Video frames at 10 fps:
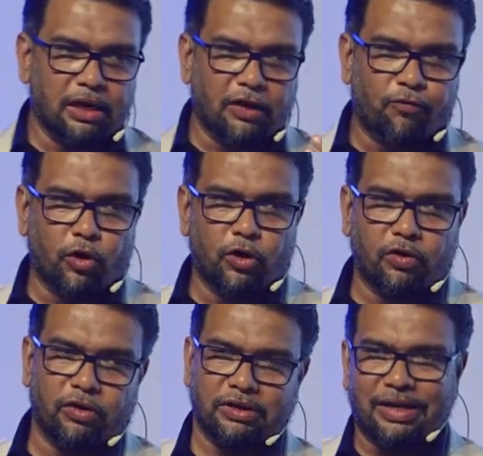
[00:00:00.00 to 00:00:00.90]
FO
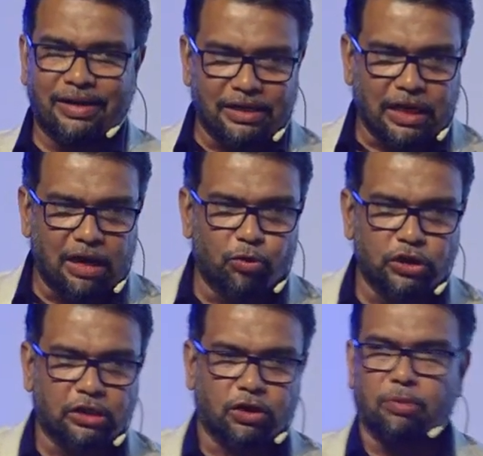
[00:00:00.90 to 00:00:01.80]
generates almost
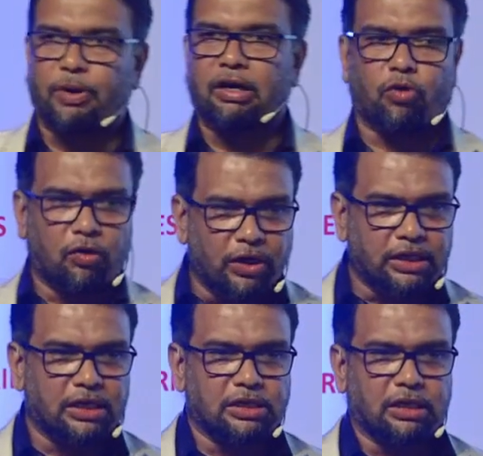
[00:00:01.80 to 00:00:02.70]
3.11
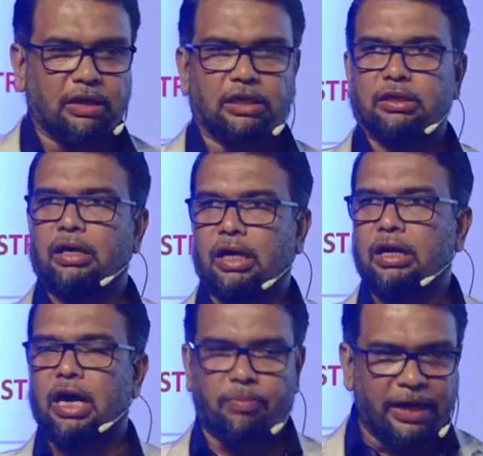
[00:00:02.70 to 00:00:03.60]
kgs of the
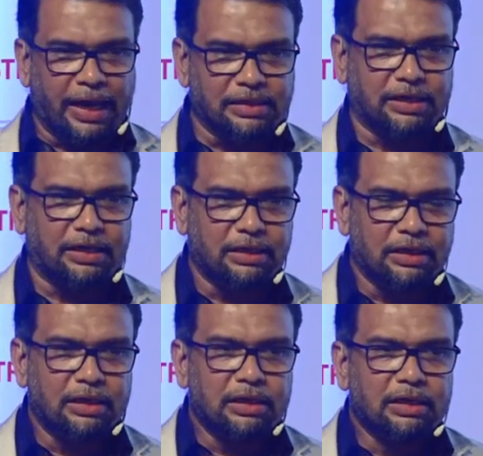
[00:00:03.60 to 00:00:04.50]
carbon dioxide
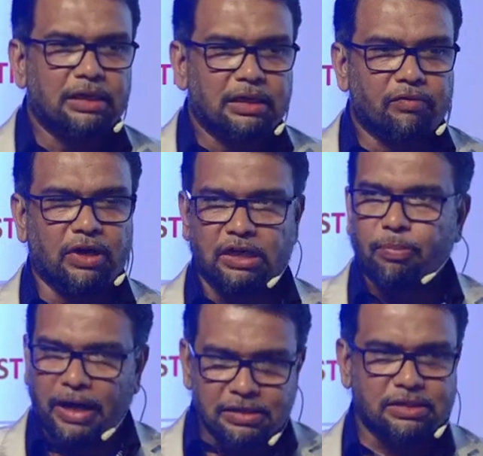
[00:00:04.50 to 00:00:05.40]
when it
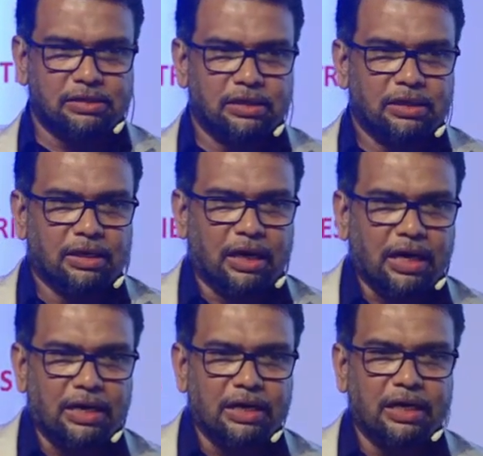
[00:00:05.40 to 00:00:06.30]
burns.
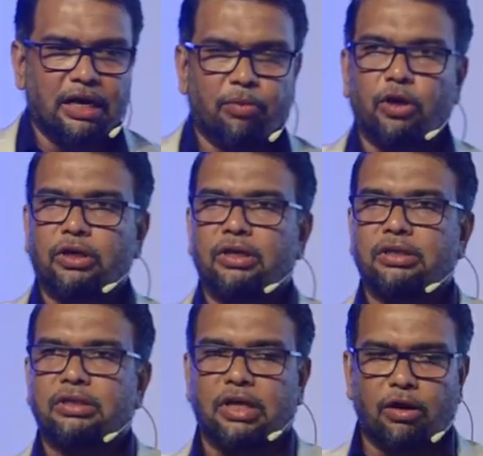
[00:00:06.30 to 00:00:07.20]
Accordingly, about
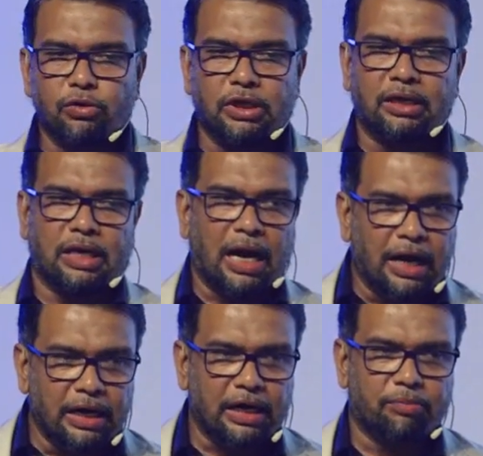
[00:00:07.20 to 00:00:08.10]

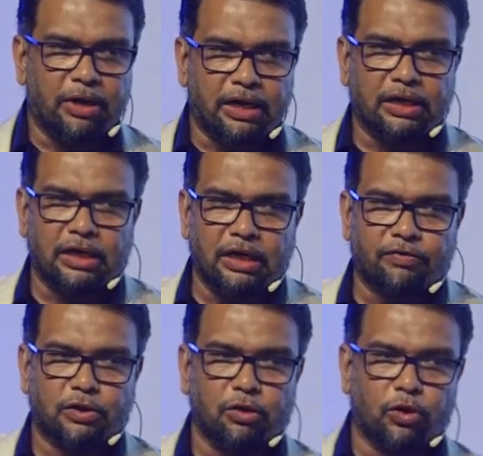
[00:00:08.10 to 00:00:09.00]
1,100 metric ton of
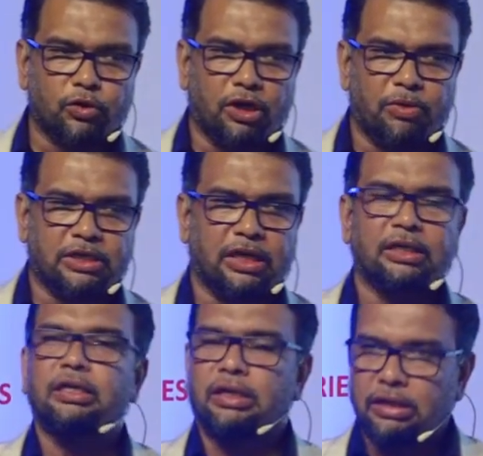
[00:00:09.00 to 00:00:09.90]
CO2 emission
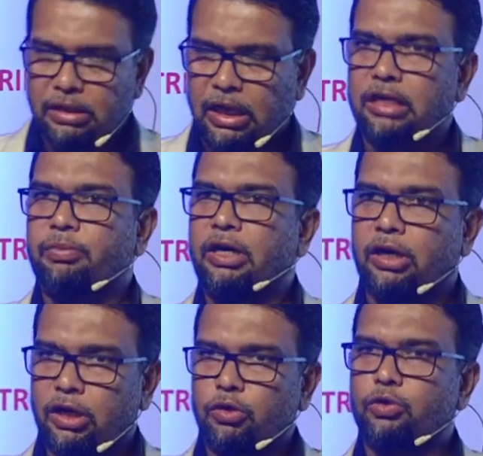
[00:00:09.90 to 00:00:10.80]
has been
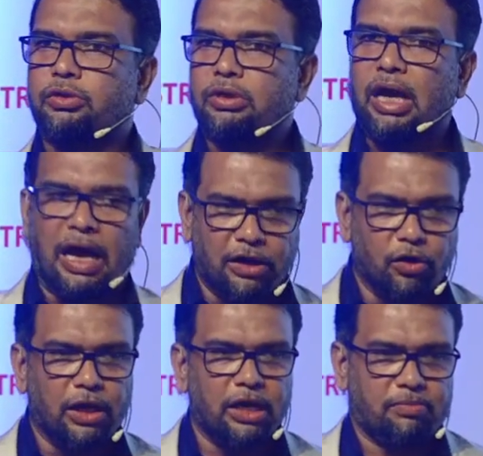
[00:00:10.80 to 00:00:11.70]
reduced
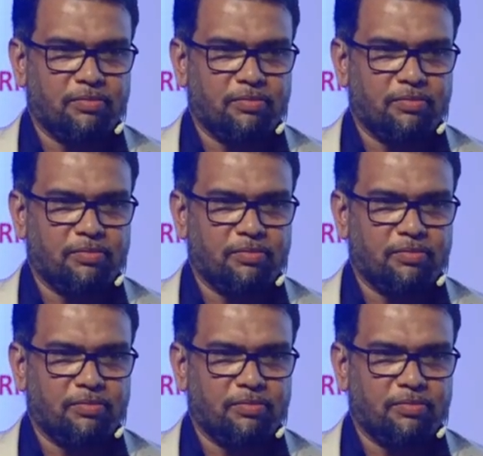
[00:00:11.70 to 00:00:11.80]
annually.